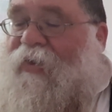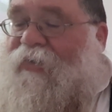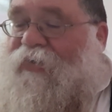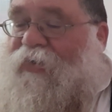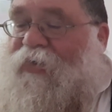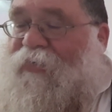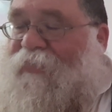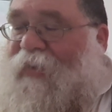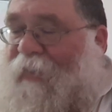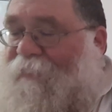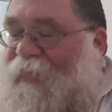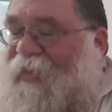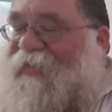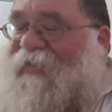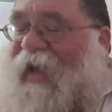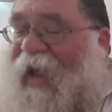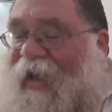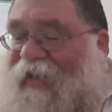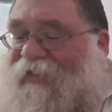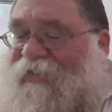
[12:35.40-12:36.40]
So the
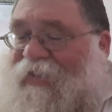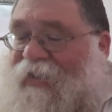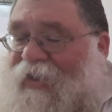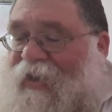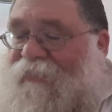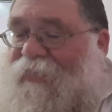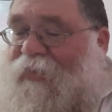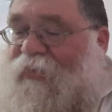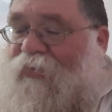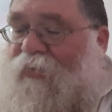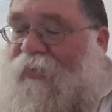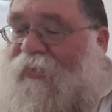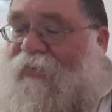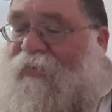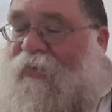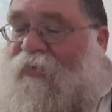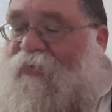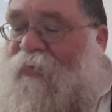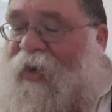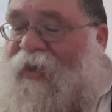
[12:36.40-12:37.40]
Rebbe's asking a
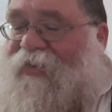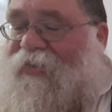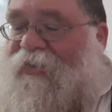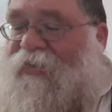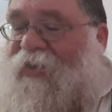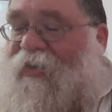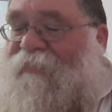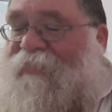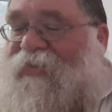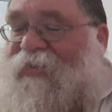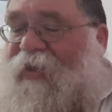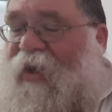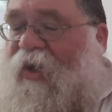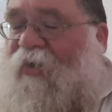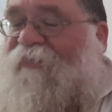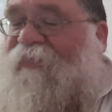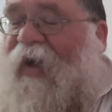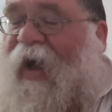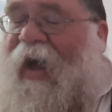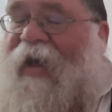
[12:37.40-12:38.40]
rhetorical question on
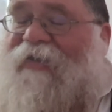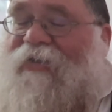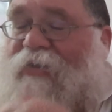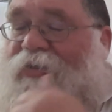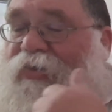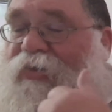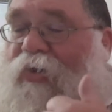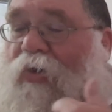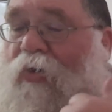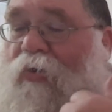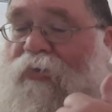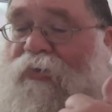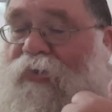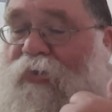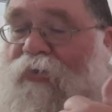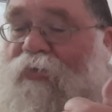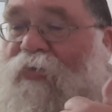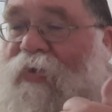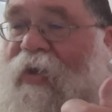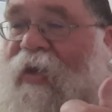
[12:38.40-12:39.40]
himself. I just told
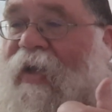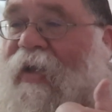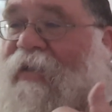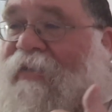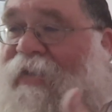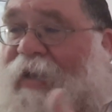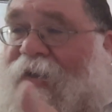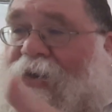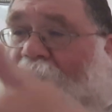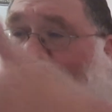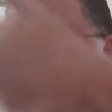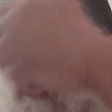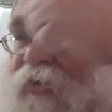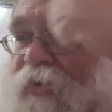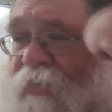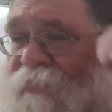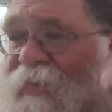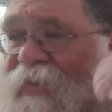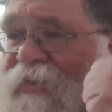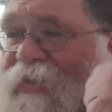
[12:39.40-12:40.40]
you that
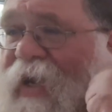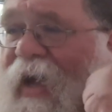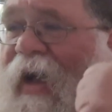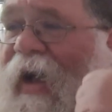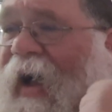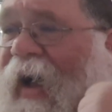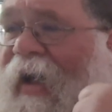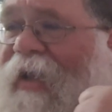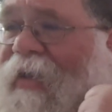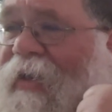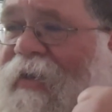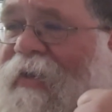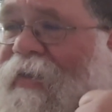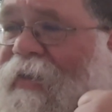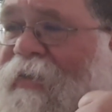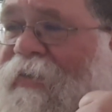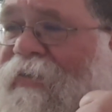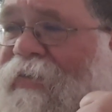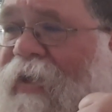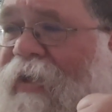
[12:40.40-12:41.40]
Adam is the
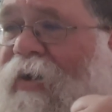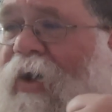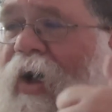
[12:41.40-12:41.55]
highest, and